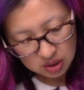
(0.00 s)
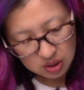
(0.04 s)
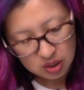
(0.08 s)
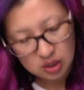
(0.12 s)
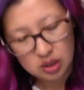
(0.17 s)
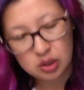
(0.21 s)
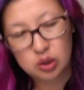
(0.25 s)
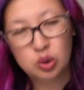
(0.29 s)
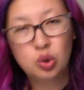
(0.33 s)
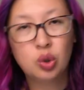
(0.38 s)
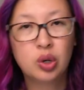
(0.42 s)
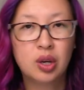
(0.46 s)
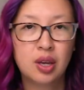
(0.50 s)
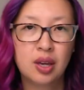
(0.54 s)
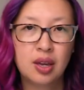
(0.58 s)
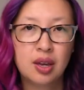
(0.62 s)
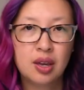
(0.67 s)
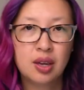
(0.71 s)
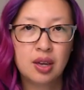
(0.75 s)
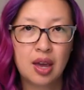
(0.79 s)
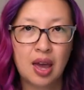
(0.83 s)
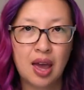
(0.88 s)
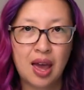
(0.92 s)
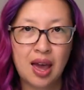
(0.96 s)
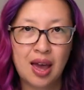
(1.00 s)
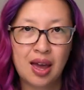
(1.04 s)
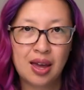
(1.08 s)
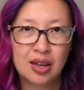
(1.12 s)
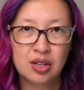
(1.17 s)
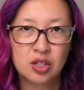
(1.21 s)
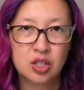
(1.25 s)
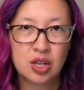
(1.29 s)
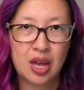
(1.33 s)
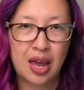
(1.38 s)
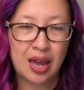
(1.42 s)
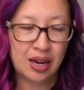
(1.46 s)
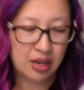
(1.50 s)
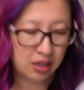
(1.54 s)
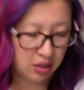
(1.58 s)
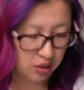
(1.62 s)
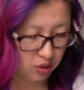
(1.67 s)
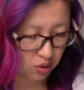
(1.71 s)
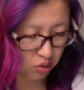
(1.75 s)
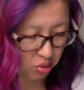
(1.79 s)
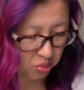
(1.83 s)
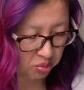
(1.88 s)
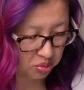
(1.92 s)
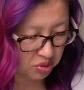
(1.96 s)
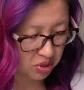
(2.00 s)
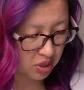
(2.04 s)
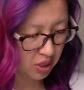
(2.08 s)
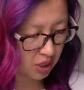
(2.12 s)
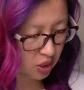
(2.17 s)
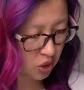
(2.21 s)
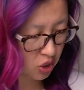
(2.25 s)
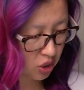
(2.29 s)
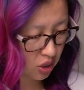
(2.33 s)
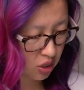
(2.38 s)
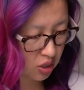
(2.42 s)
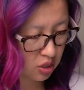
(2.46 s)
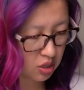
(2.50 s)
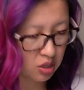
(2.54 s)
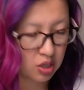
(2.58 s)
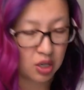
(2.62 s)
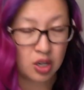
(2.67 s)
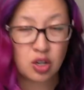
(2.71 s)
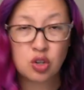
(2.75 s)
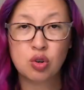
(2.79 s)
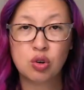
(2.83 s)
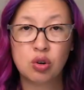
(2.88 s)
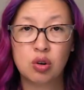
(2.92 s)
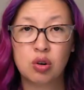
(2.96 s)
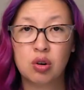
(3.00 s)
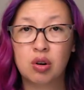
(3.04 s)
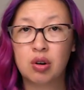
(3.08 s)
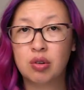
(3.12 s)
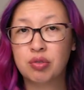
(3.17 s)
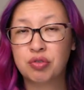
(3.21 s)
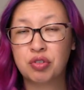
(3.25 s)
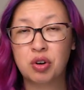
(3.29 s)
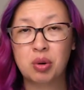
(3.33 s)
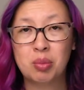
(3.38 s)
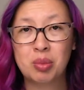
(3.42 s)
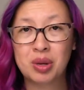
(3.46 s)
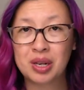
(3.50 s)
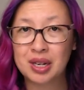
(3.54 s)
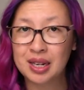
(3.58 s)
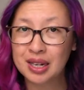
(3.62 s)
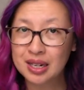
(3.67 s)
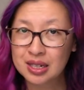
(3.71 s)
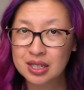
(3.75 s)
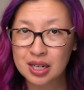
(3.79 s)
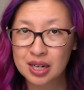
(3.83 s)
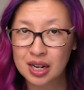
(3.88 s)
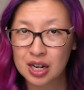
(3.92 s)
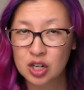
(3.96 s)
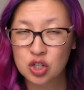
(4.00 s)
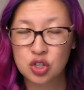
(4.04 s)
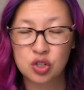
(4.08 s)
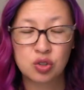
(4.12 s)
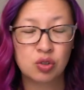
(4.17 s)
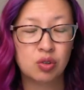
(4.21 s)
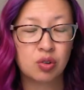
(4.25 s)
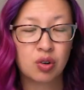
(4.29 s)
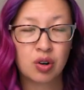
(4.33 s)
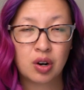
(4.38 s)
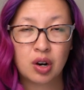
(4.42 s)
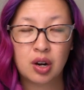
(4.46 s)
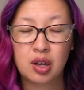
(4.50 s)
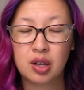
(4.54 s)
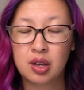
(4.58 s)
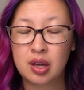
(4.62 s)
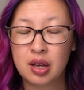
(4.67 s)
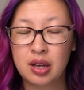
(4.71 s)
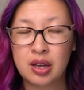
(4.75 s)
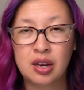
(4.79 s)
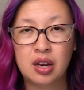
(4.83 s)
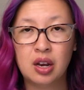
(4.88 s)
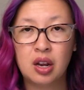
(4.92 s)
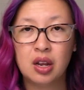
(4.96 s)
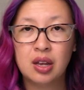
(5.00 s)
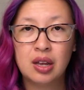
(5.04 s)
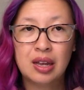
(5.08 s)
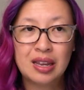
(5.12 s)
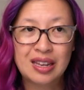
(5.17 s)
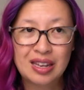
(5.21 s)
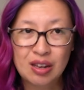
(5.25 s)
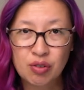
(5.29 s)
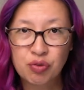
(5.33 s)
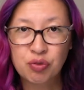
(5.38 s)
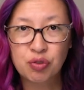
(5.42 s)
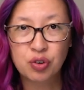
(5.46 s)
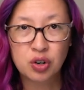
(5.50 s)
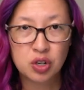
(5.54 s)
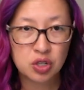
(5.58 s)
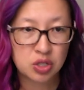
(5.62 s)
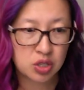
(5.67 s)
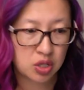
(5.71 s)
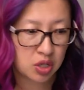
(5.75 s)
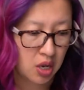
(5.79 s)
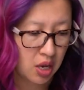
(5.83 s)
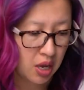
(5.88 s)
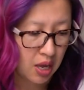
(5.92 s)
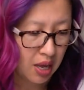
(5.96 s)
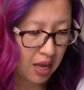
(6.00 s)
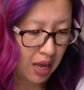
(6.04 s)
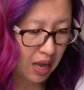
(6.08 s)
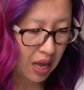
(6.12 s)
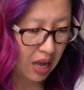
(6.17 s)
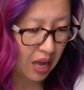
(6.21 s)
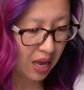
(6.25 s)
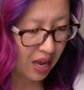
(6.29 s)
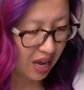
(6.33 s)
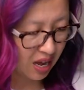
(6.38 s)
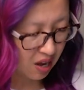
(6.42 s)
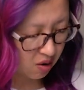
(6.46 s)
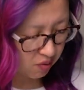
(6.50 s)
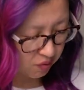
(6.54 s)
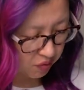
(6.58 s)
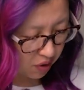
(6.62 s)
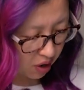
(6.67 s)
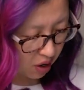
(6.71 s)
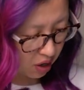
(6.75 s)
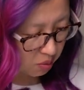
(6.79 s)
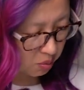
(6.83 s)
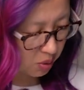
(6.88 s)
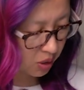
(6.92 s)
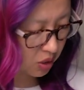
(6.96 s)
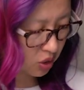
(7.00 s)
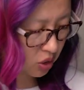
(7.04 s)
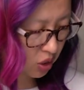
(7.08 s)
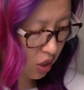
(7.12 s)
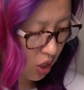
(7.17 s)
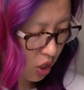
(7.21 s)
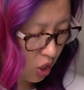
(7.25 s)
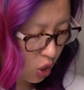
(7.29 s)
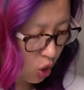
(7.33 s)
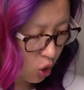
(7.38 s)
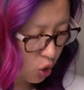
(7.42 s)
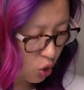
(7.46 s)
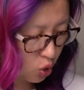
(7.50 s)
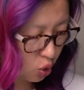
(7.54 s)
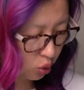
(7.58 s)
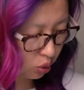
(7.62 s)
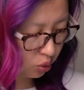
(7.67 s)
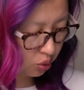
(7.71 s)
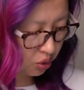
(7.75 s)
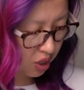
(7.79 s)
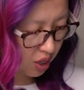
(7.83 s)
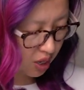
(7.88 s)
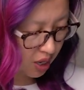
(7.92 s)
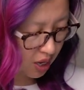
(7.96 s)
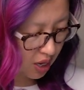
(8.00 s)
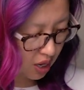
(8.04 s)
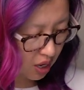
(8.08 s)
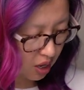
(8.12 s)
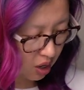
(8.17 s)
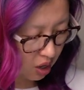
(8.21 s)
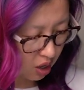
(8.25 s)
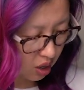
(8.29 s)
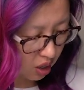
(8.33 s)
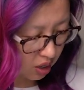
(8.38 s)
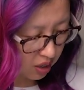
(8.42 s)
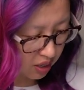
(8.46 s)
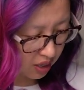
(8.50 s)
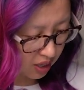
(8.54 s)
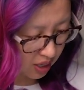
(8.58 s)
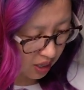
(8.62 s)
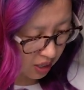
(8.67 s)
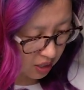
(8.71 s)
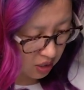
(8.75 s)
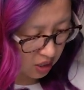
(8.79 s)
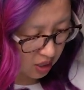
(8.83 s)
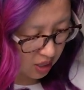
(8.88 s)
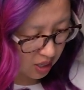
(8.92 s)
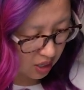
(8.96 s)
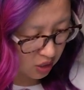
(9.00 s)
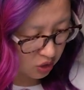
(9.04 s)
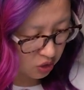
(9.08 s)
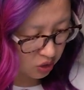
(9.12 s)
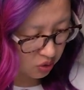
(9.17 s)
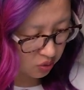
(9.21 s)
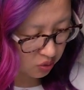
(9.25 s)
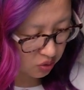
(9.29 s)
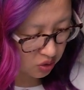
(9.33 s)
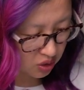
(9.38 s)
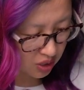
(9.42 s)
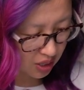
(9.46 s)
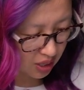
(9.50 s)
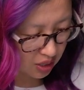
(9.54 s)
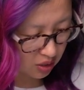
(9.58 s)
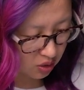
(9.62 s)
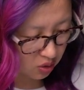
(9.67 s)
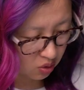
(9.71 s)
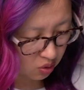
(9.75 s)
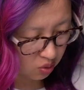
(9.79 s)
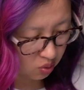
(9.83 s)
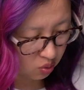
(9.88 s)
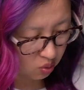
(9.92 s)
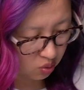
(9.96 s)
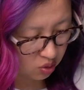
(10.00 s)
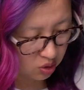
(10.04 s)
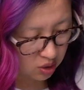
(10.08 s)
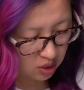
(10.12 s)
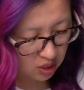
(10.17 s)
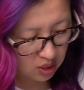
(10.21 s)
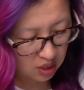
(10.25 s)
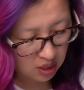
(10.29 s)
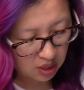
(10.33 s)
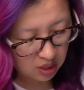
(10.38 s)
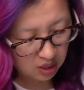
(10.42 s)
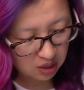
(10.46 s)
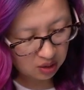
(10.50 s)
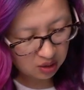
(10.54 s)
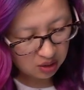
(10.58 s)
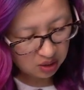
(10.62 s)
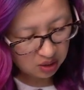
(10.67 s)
looking at analytical procedures and you're from an international or an IFRS environment, you're looking at International Standard on Auditing